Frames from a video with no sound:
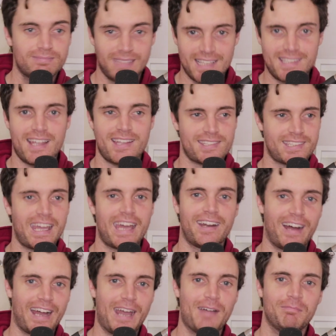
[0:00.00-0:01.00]
That's how
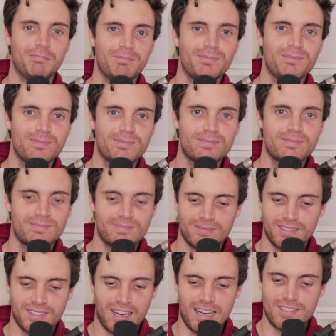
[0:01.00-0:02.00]
scared I am.
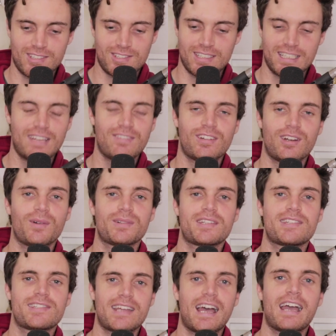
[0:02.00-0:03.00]
That I just didn't even know
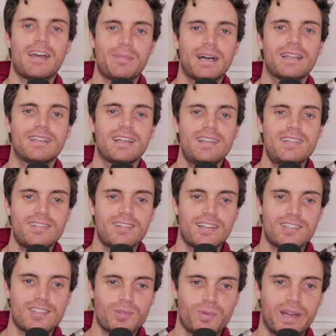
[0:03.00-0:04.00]
what to say about this.
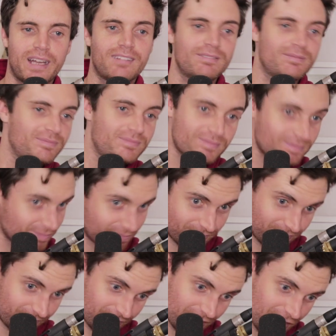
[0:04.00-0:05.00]
I just went,
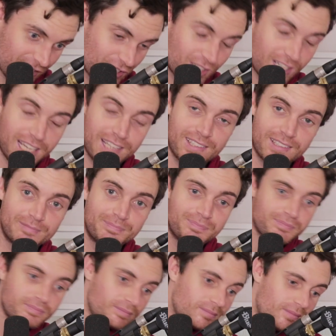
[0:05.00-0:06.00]
shit.
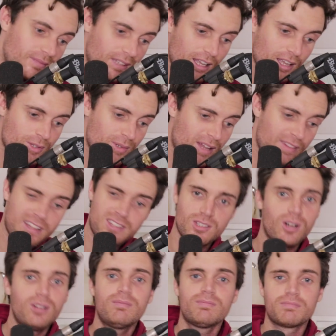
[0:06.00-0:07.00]
So
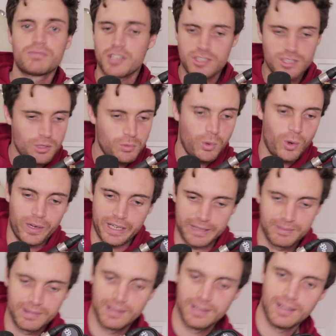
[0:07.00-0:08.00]
that's all. Just a
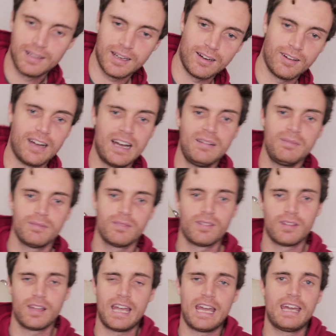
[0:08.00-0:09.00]
warning, all right?
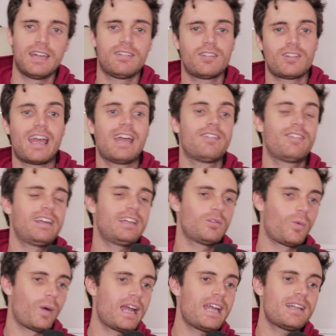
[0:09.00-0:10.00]
And if
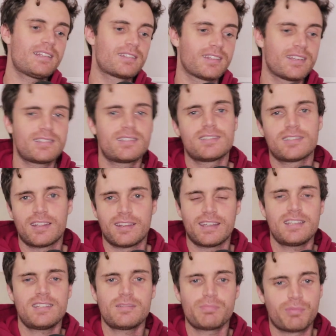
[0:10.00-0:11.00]
any weeds listen to
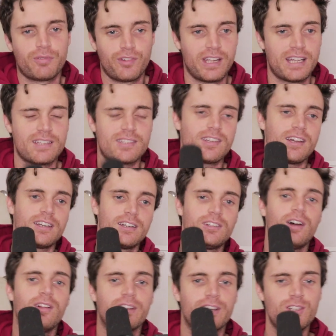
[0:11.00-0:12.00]
this for insider
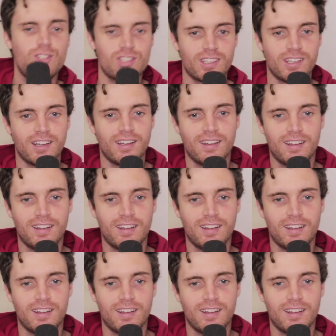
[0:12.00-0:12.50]
knowledge,